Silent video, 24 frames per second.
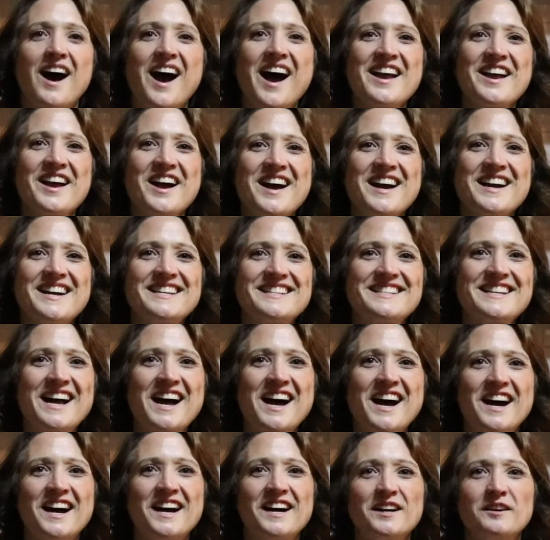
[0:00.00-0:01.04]
Hi
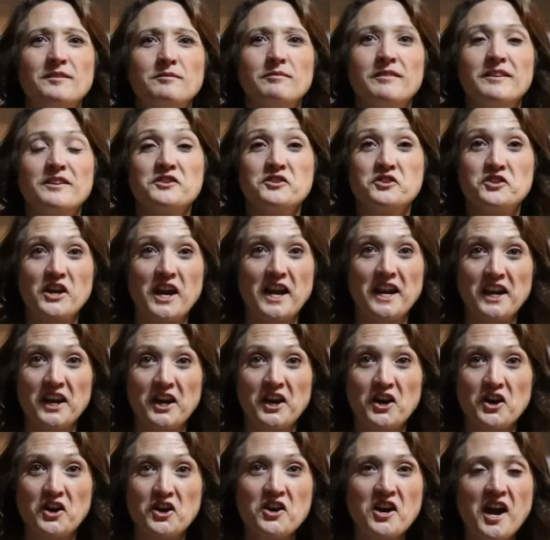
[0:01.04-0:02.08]
guys, Jen
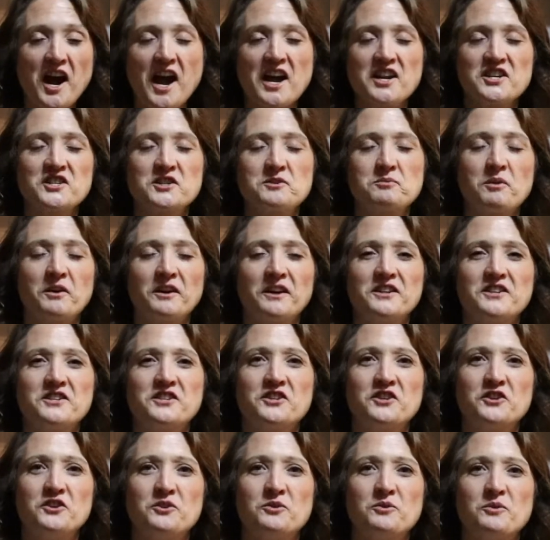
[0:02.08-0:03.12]
here. I just wanted
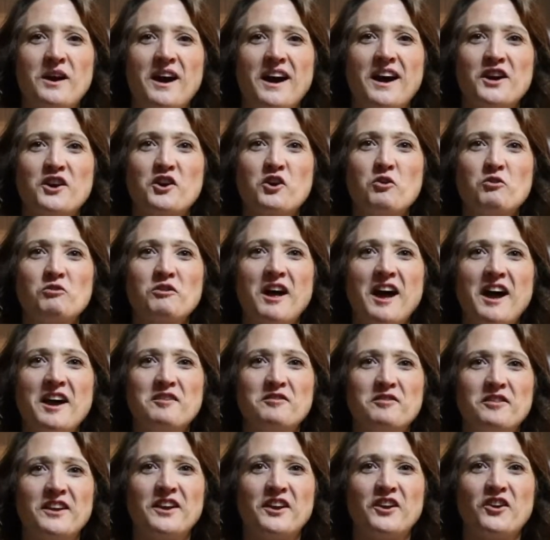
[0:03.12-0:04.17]
to go
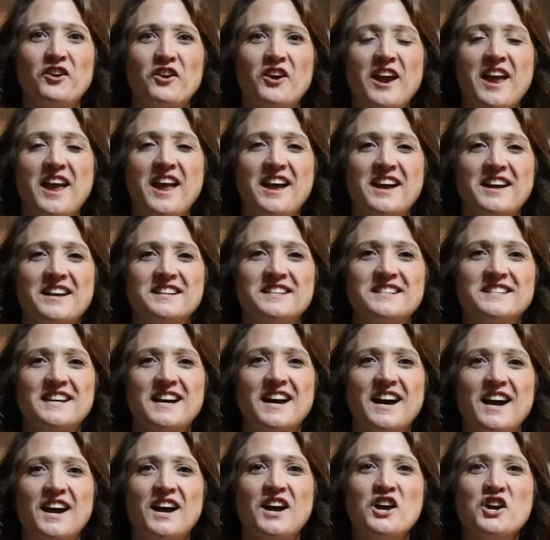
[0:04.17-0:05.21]
live here and
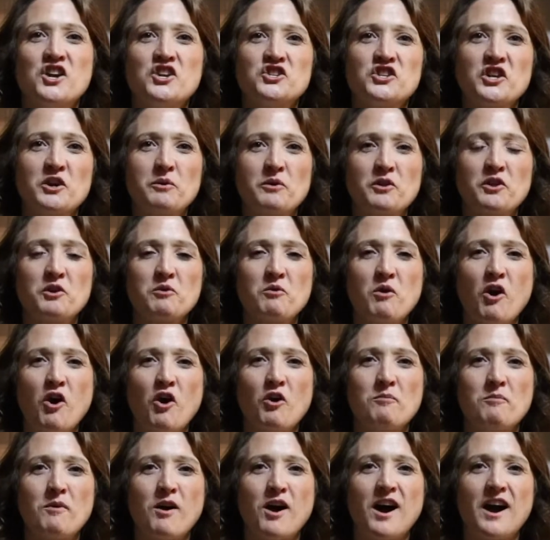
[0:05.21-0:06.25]
share with you
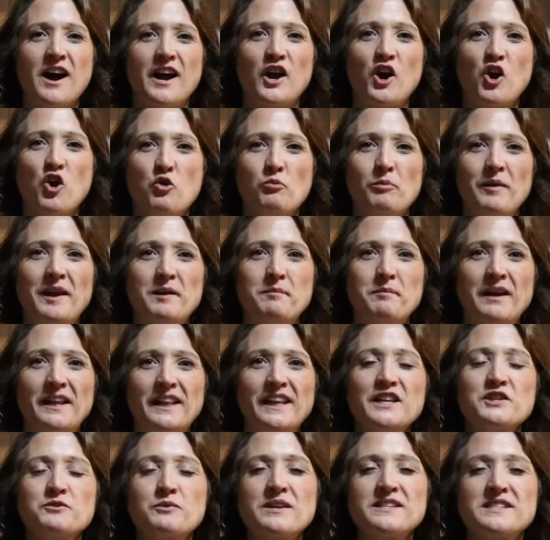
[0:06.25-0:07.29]
all my homemade
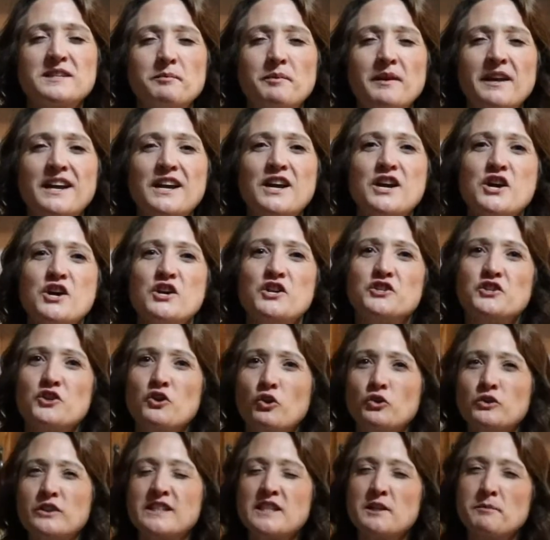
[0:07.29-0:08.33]
Bailey's recipe.
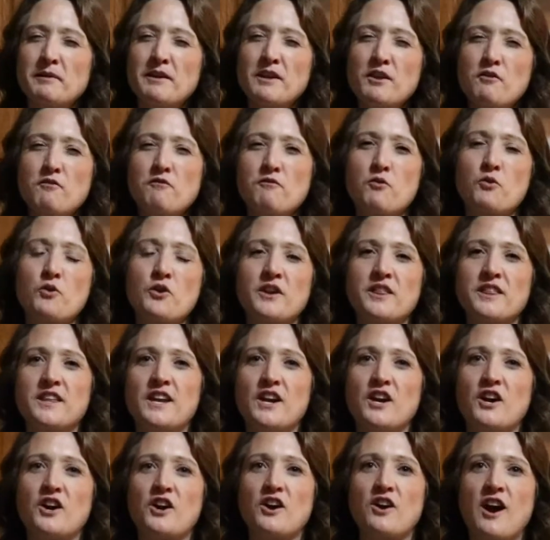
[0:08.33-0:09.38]
So this will be the 4th
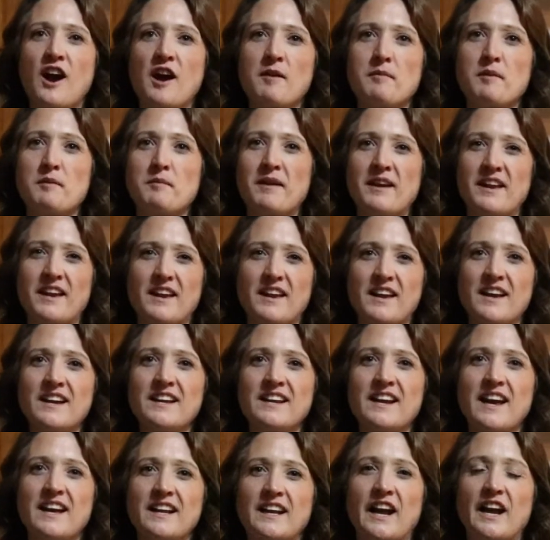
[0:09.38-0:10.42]
year I've been making it,
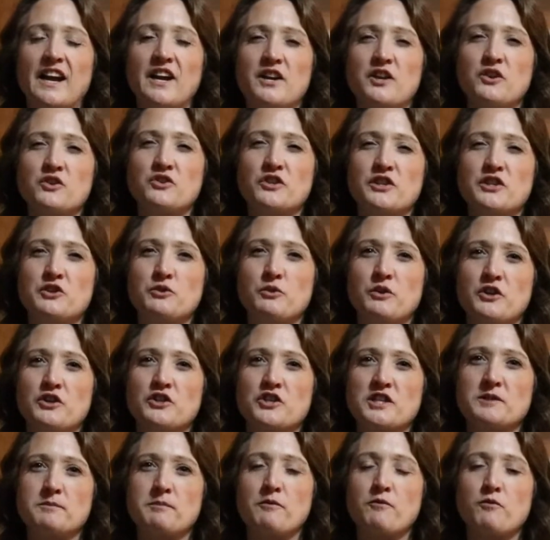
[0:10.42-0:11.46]
and I usually do it
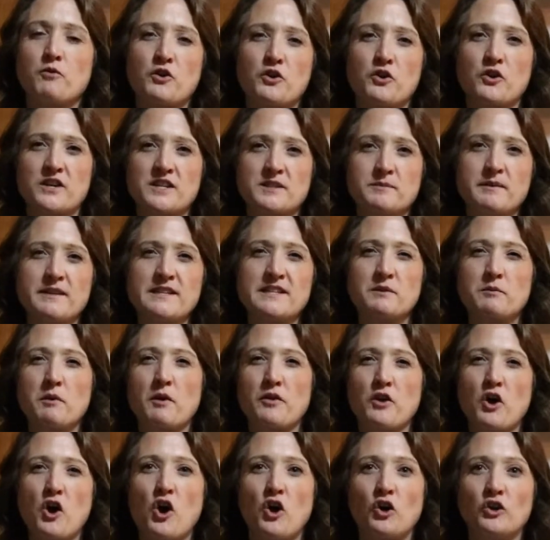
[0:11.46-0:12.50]
just before Christmas,
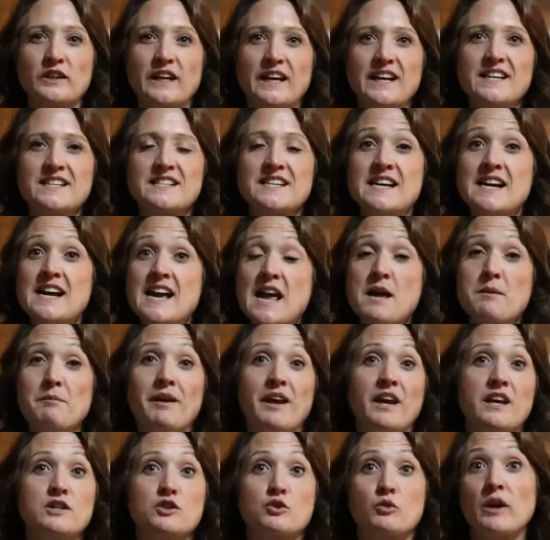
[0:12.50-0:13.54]
around the holidays. It
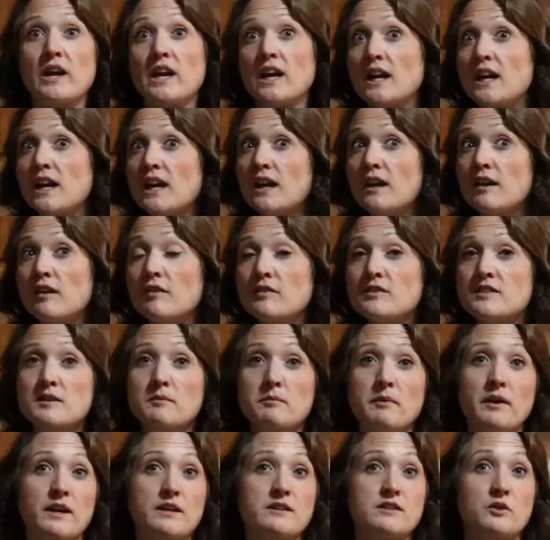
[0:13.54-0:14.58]
makes great gifts, it
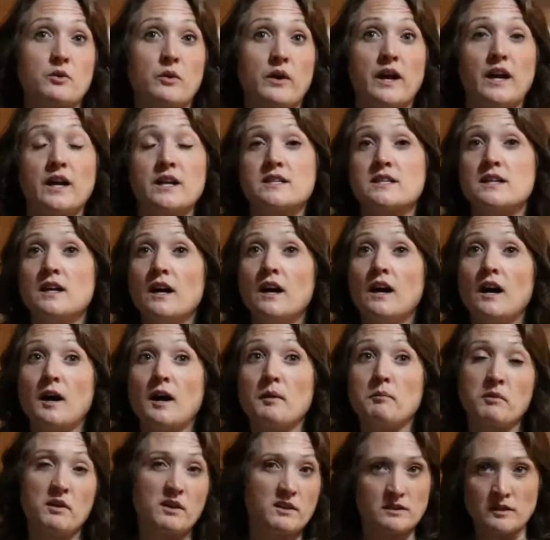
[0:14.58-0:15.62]
makes great
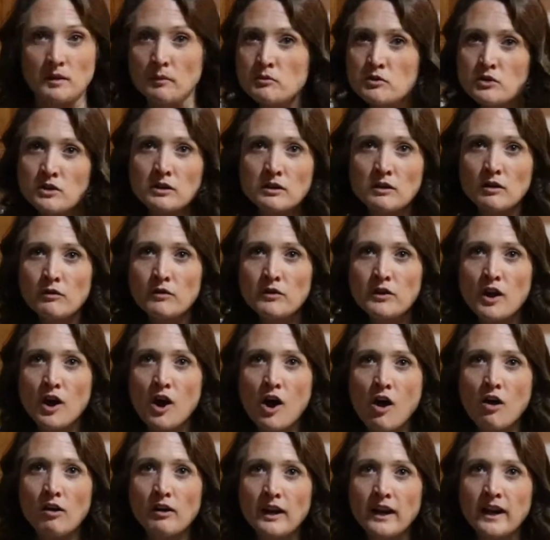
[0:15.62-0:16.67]
consumption over the
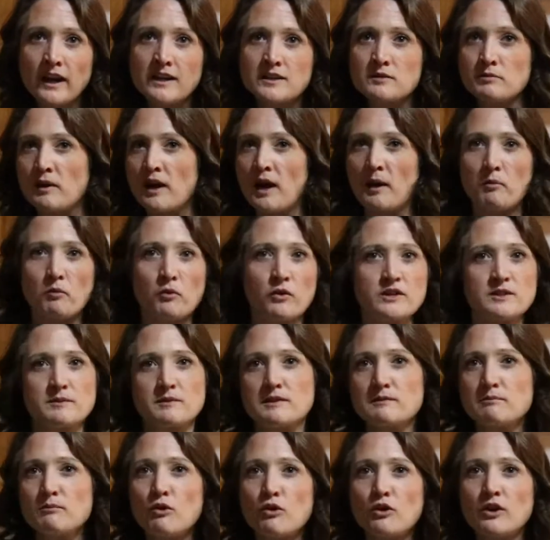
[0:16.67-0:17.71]
holidays. Wake up
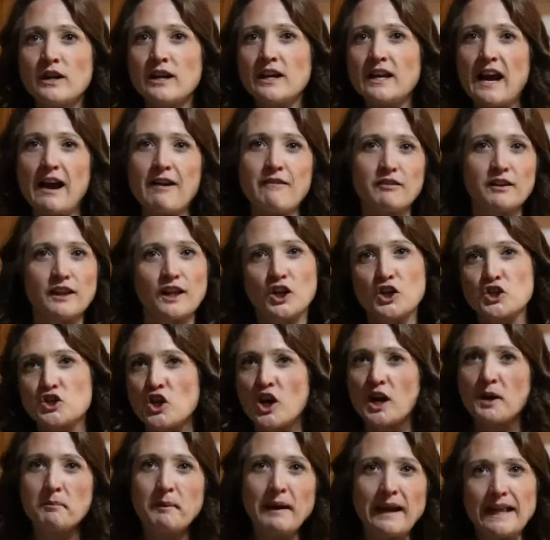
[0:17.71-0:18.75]
Christmas morning, have a little
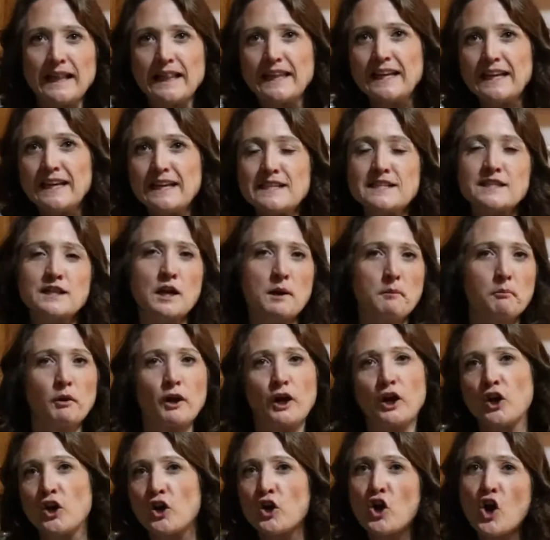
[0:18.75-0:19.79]
shot of Bailey's, put
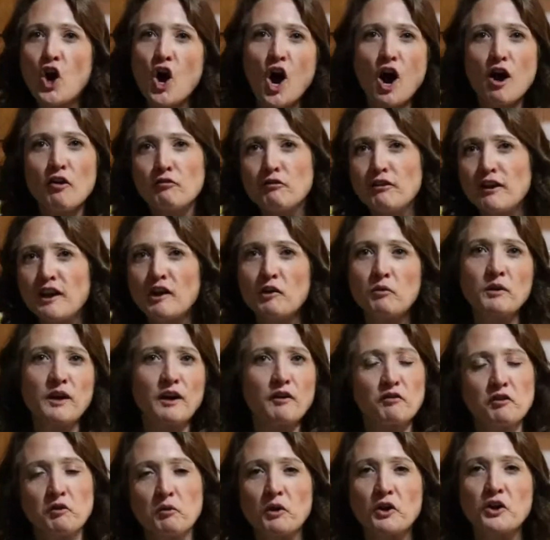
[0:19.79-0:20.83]
it in your coffee,
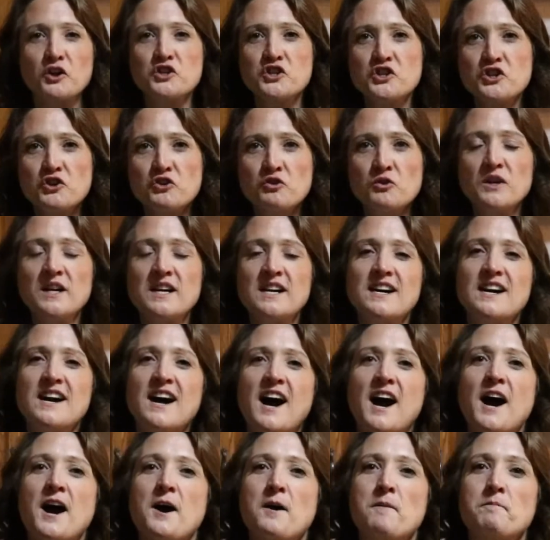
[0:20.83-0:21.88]
whatever you want to do.
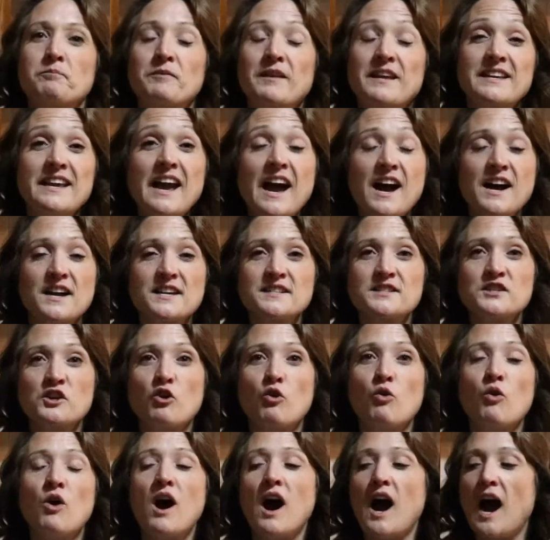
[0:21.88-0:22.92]
Yeah,
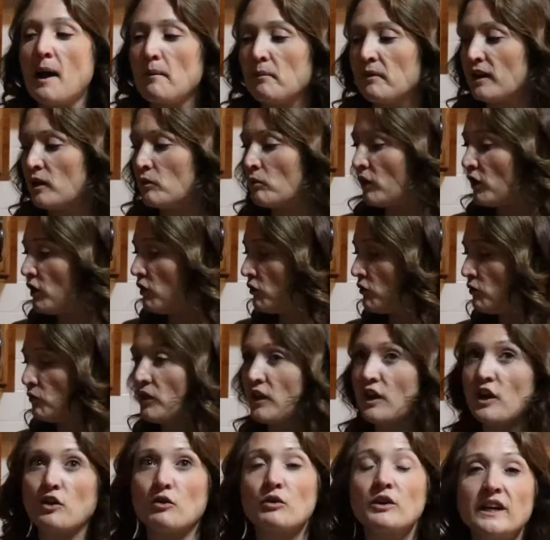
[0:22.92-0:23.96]
so I'm going to run you through
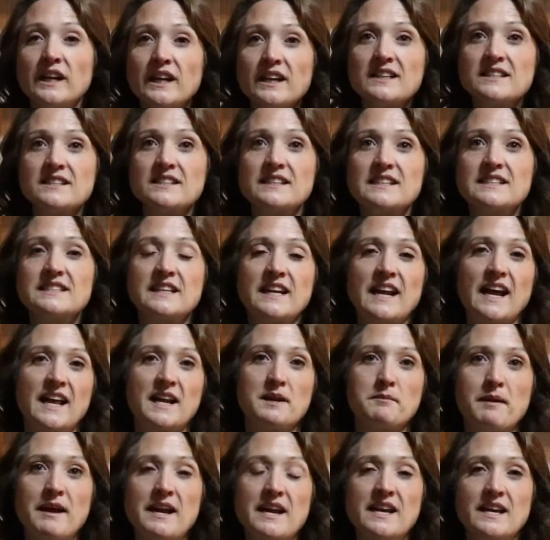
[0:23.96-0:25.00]
the ingredients list and how
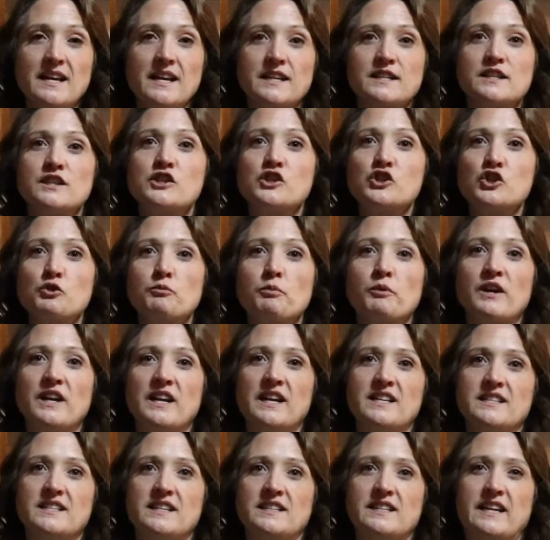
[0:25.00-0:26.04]
to make it. It's super
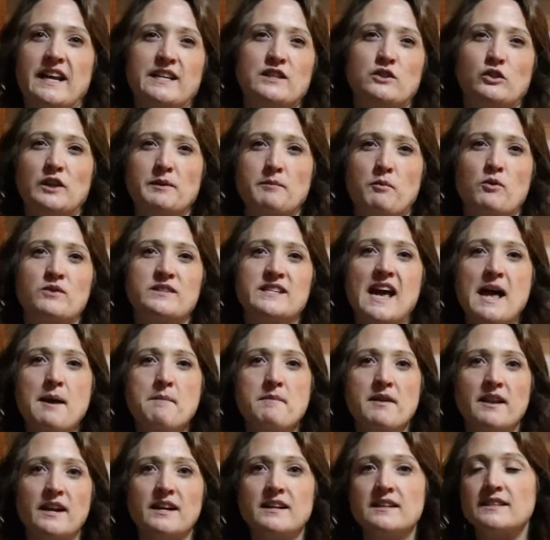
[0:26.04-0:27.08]
easy, takes only about 10
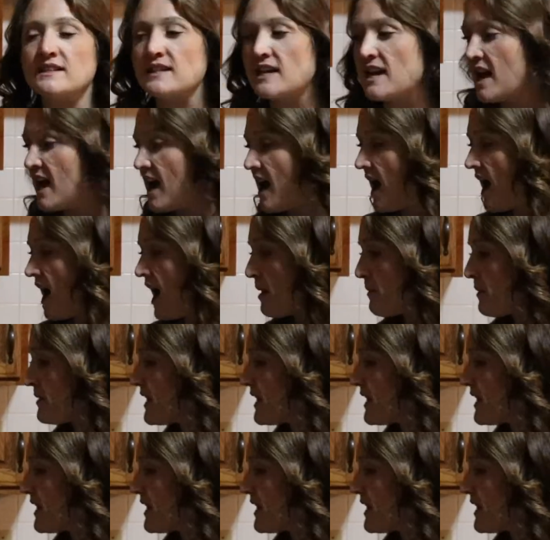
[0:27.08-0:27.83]
minutes, and